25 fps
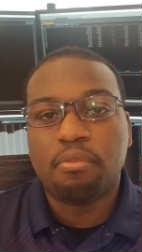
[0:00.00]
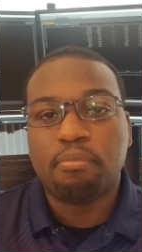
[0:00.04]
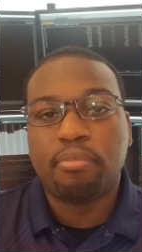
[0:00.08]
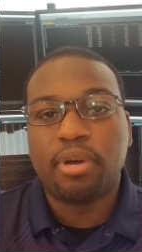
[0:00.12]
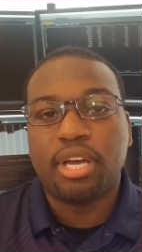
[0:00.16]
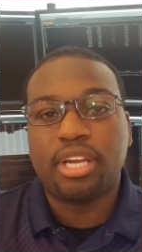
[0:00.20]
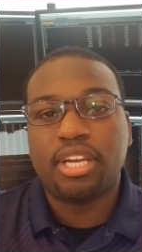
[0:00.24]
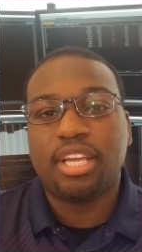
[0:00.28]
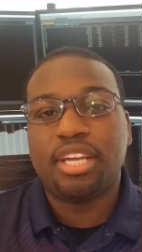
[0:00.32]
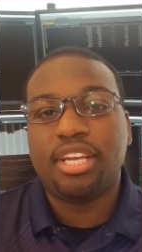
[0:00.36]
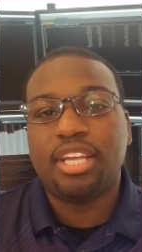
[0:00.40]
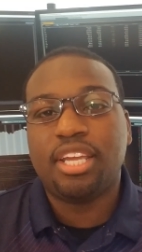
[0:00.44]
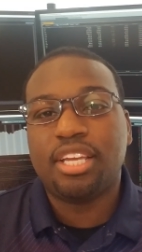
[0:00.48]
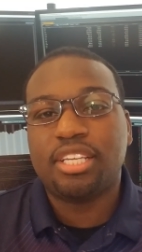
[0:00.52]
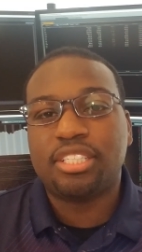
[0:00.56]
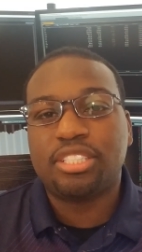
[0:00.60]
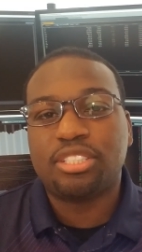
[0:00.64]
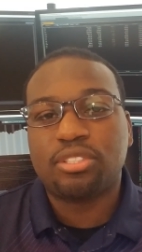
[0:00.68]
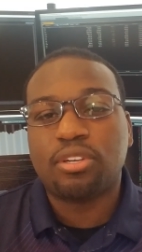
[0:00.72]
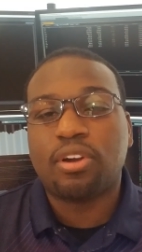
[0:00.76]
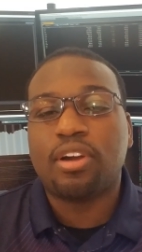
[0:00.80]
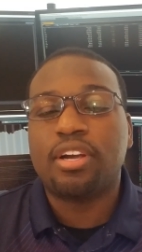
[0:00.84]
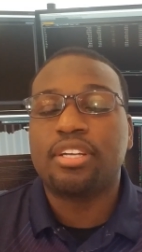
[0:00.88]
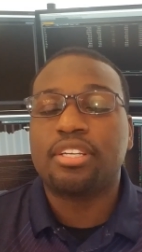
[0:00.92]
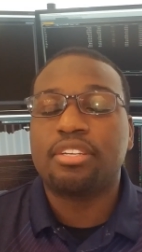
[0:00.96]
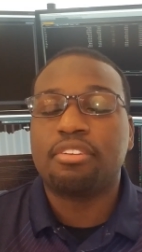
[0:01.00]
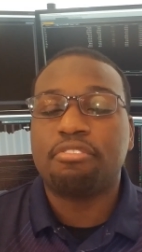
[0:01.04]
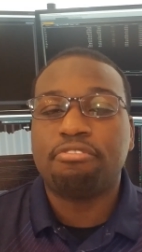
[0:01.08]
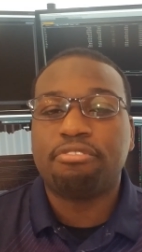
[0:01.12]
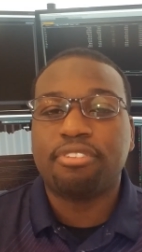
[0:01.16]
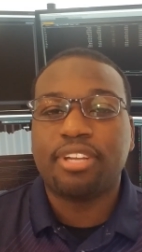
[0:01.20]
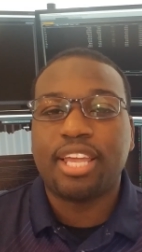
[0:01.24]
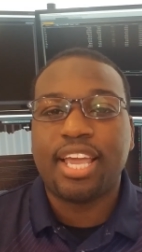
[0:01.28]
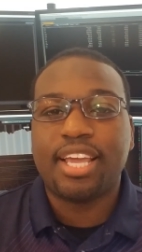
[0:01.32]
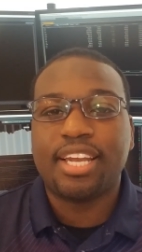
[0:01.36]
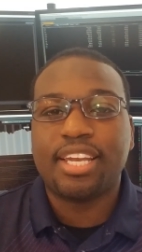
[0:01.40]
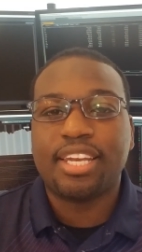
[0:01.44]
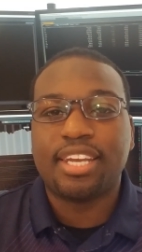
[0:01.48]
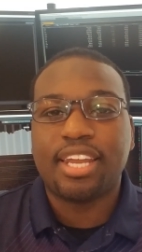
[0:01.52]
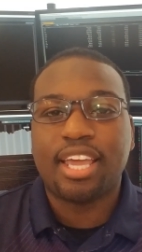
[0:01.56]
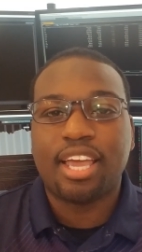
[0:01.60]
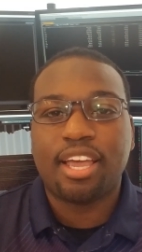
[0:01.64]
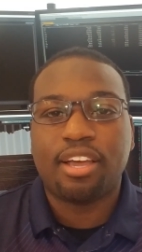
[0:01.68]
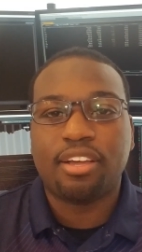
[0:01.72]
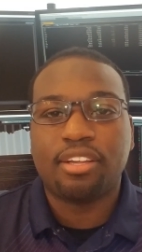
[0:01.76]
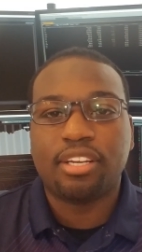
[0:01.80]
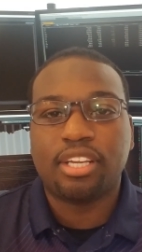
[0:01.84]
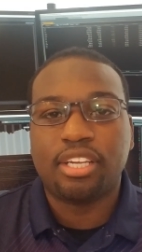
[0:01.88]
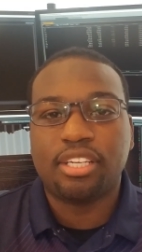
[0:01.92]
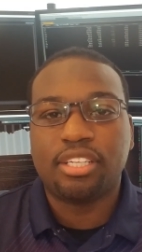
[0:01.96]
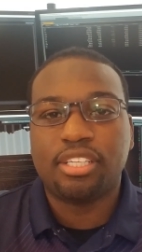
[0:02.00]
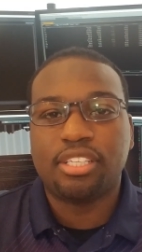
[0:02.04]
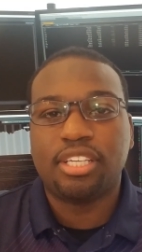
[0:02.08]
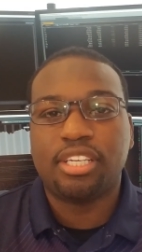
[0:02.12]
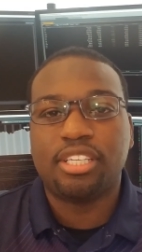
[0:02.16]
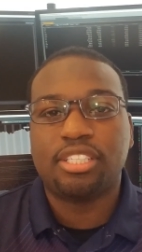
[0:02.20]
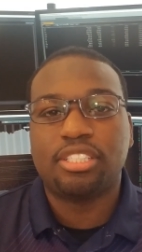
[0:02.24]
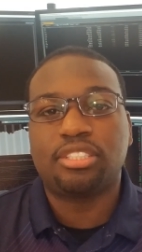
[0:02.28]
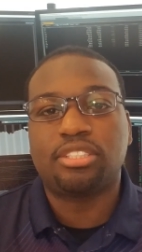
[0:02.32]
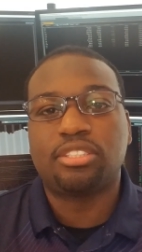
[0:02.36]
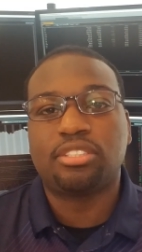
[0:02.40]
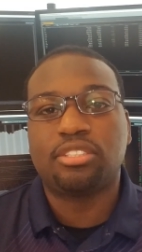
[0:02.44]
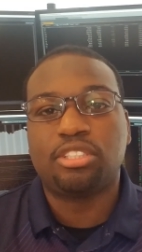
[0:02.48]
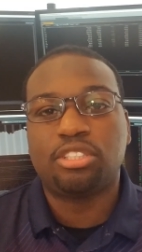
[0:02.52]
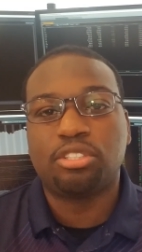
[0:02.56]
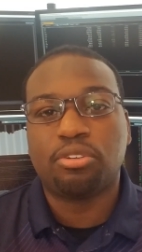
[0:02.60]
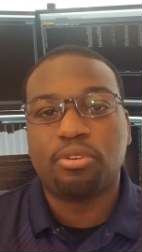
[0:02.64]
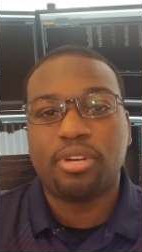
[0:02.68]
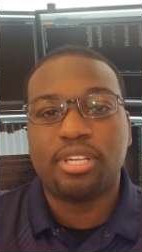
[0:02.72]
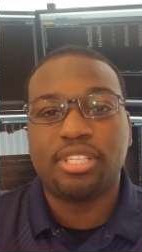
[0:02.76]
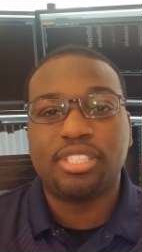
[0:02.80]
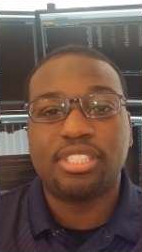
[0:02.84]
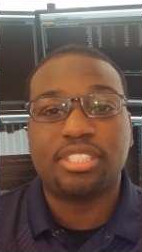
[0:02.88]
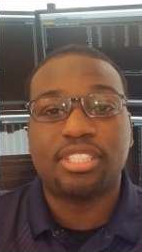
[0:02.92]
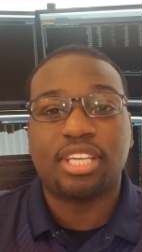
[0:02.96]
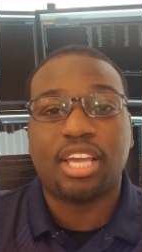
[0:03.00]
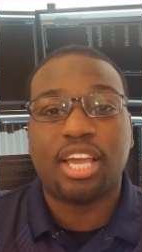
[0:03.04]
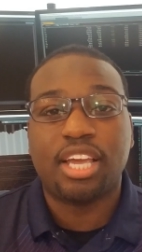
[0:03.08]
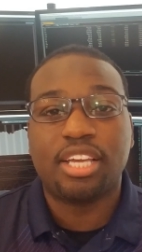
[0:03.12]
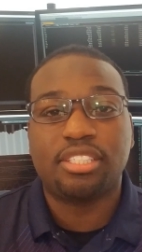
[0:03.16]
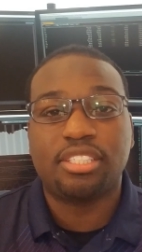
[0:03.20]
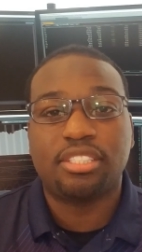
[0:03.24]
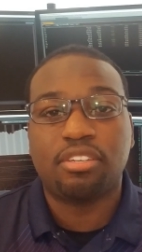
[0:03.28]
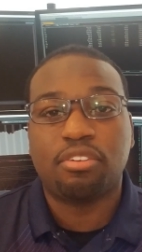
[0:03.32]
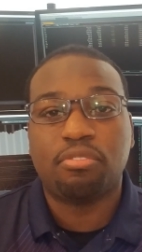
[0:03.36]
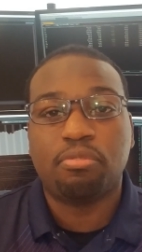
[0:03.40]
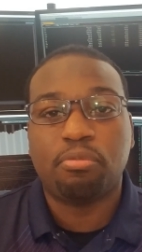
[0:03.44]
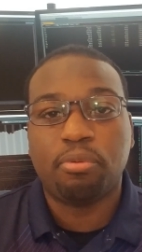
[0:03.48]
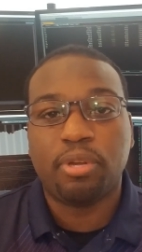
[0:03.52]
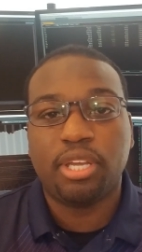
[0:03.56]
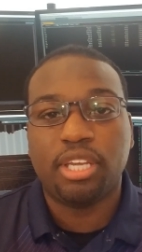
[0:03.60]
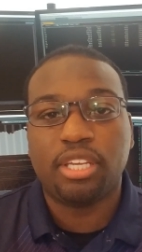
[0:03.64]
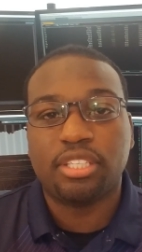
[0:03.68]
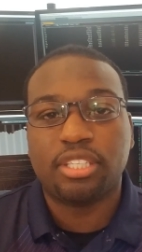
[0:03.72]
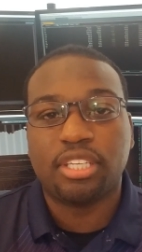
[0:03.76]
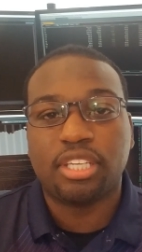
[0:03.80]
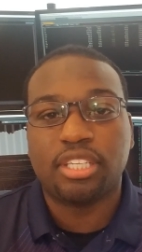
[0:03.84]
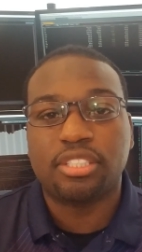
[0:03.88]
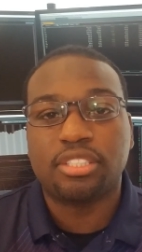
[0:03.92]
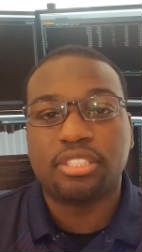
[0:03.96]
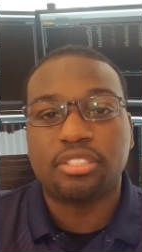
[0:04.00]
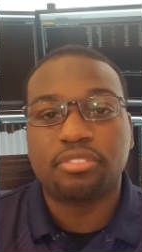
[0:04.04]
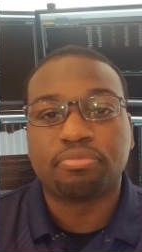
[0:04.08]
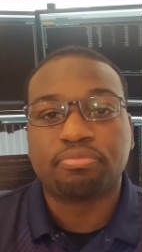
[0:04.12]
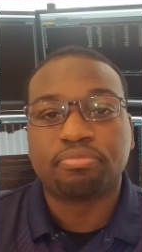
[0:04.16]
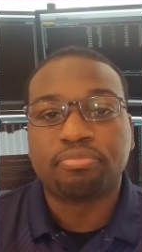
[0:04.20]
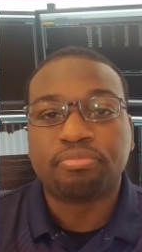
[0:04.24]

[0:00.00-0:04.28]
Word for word: but it is starting to flatten out and it is showing signs of weakness.